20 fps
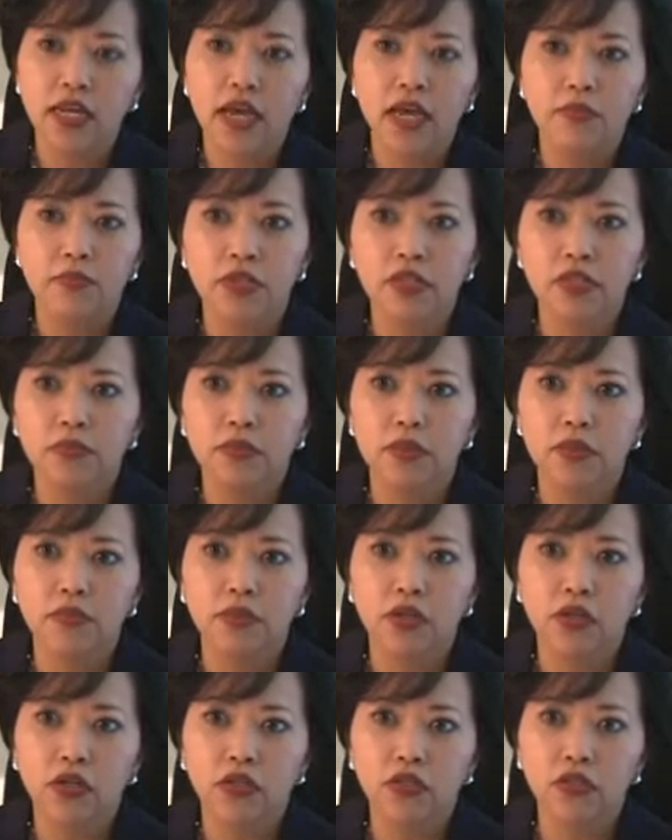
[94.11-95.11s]
and makes
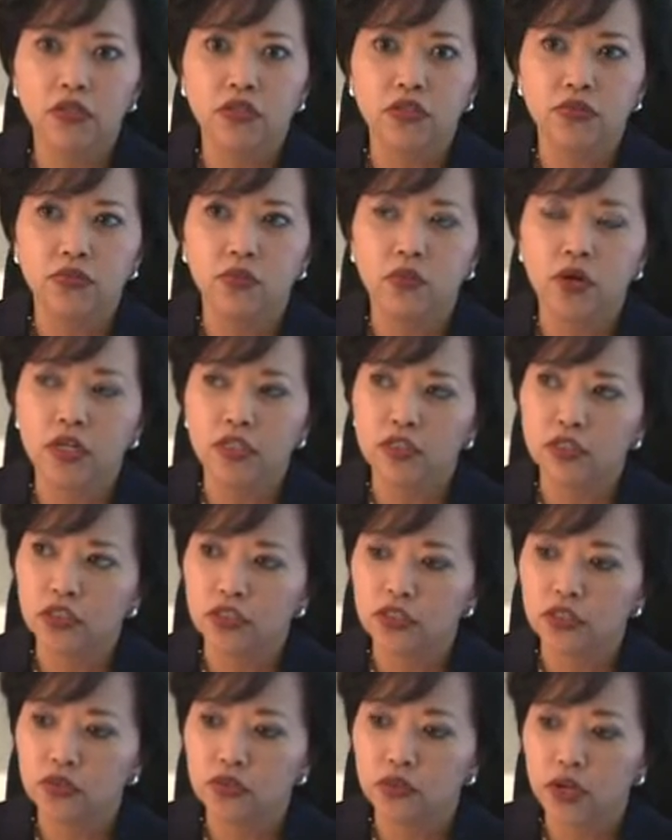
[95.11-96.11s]
people also want
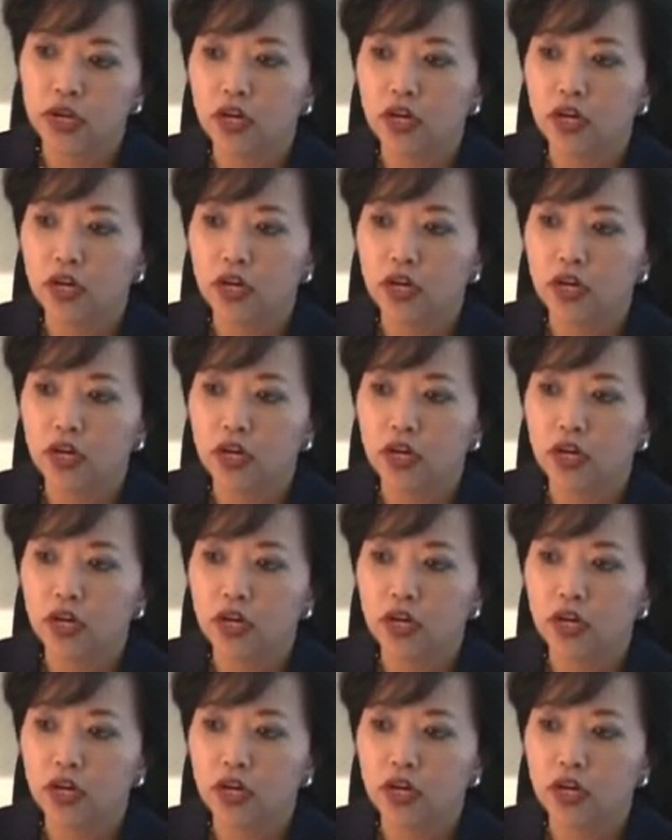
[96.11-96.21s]
to